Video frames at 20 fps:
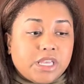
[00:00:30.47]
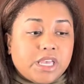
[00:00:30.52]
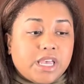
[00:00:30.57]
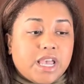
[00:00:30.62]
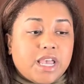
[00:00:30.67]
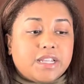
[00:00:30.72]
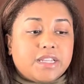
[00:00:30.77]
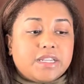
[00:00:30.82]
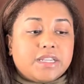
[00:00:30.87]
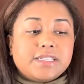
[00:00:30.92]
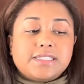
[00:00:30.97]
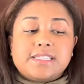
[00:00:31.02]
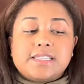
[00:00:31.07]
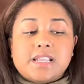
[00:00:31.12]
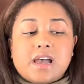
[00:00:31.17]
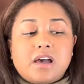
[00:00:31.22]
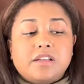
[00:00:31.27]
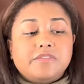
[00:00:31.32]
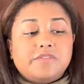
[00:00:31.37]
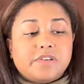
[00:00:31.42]
and it is a
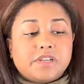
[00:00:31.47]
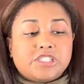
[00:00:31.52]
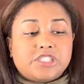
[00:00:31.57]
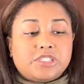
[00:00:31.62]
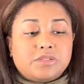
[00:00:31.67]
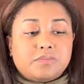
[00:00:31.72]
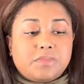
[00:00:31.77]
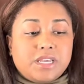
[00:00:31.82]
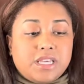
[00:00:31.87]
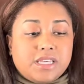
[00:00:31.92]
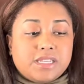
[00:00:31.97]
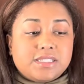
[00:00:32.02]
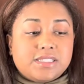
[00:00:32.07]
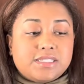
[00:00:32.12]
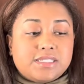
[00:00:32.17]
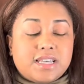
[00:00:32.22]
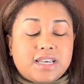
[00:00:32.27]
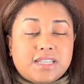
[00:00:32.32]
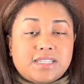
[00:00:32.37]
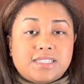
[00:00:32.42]
nonfiction piece
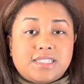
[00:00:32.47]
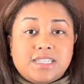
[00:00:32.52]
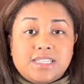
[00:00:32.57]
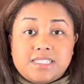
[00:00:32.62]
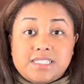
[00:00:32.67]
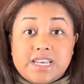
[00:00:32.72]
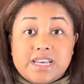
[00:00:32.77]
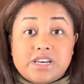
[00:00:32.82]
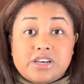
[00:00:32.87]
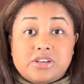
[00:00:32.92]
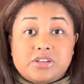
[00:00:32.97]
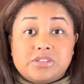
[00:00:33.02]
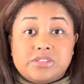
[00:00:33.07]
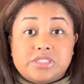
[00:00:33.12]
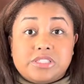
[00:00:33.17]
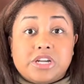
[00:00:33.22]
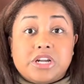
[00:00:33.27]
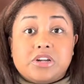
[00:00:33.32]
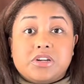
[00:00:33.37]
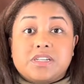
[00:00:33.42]
that details
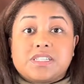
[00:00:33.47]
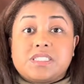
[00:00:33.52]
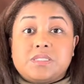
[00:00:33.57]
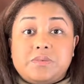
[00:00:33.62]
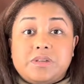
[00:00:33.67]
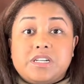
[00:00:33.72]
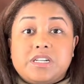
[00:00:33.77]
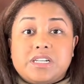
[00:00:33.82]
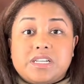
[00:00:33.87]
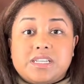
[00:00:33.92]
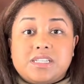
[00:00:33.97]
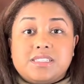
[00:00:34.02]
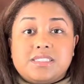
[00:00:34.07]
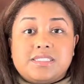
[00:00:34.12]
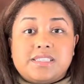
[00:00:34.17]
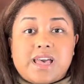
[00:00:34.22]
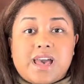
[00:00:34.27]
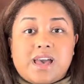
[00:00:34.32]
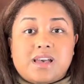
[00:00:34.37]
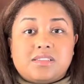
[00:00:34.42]
her experience
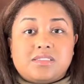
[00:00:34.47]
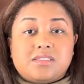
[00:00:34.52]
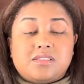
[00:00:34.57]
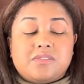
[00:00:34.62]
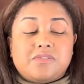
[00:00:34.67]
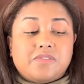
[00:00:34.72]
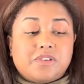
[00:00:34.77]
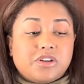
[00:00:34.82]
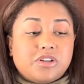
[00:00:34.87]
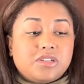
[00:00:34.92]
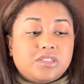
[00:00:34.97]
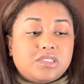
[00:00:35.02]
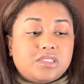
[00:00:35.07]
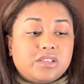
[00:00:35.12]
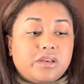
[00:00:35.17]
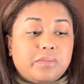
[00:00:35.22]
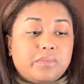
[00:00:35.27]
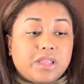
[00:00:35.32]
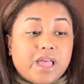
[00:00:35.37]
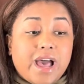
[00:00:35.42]
as the first
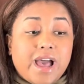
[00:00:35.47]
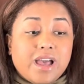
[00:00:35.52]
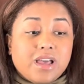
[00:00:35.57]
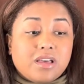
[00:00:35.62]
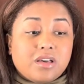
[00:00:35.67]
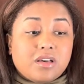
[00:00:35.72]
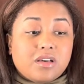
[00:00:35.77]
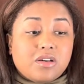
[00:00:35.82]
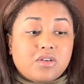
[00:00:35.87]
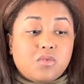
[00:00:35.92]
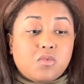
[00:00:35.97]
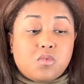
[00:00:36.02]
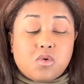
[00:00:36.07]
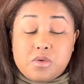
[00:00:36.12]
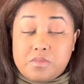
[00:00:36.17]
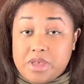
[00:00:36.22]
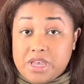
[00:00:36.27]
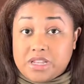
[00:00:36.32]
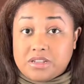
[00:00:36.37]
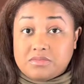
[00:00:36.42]
black
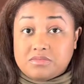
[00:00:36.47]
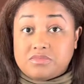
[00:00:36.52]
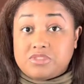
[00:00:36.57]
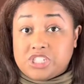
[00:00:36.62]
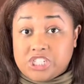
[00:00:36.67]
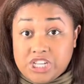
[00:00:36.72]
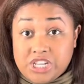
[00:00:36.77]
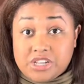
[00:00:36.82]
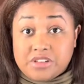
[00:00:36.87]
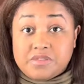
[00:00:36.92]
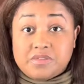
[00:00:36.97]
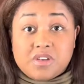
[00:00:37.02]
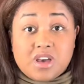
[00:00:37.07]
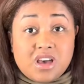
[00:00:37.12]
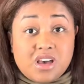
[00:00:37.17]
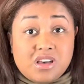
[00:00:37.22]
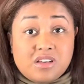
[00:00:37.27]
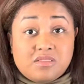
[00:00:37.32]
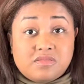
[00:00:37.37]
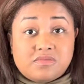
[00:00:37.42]
woman chief
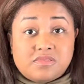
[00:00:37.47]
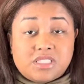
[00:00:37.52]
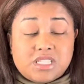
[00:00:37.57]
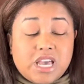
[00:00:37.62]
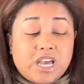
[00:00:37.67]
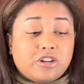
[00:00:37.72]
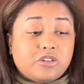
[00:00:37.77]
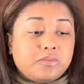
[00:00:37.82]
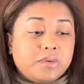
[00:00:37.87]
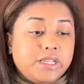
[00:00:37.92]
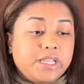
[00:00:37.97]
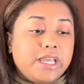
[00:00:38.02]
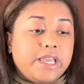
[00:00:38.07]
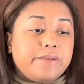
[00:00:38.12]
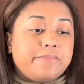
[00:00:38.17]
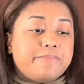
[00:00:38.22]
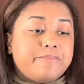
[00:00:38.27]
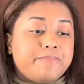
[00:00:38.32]
of Seattle PD.